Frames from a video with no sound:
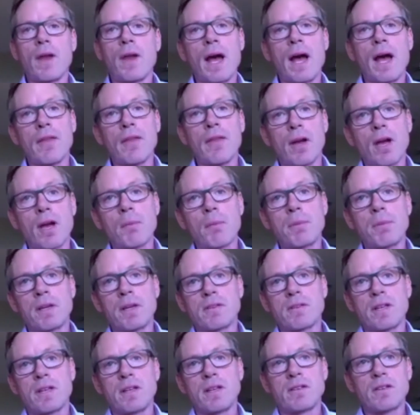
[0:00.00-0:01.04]
Now the
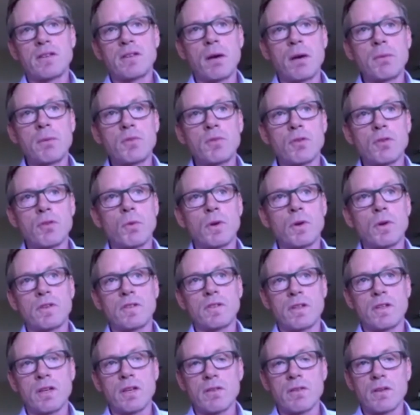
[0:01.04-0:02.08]
companies that he's come to, once
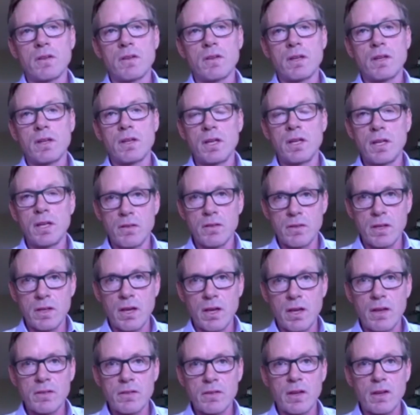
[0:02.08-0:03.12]
he gives the
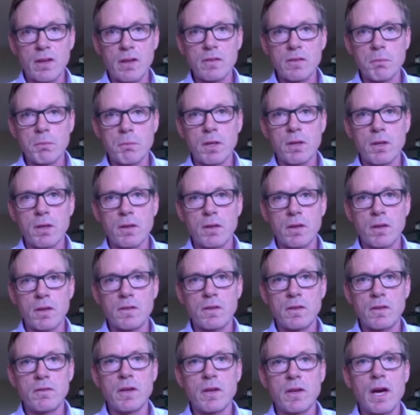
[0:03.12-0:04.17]
assessment, the
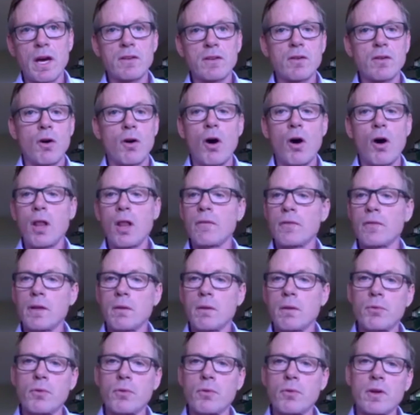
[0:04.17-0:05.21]
CVI, to all of the
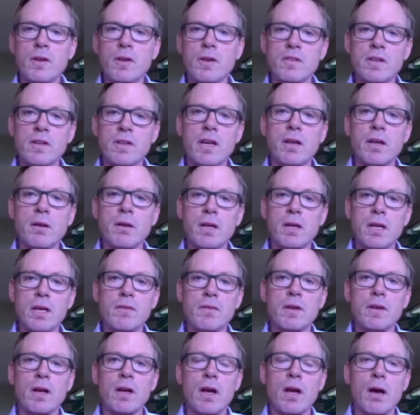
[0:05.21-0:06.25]
employees in a
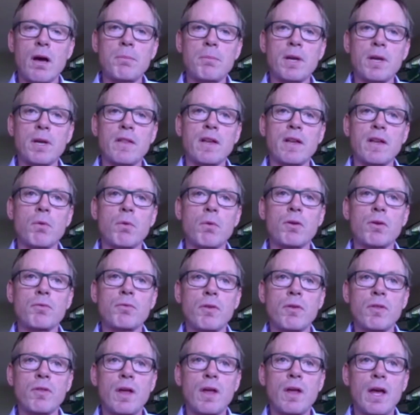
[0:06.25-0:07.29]
given company that he works
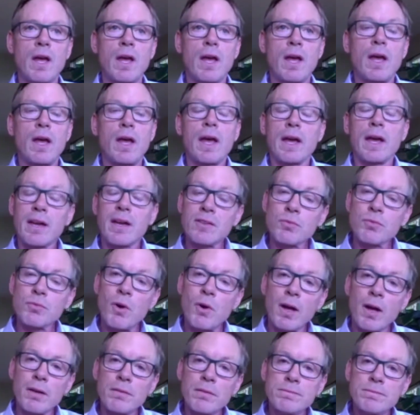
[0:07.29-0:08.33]
with. And guess
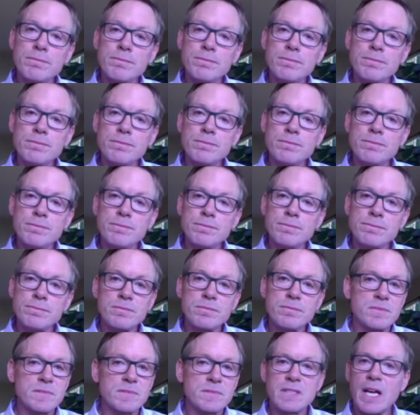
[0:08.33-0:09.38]
what?
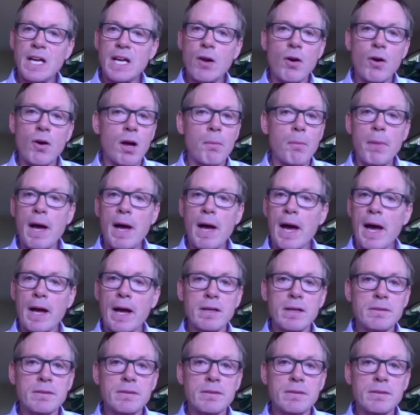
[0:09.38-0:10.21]
They don't come back.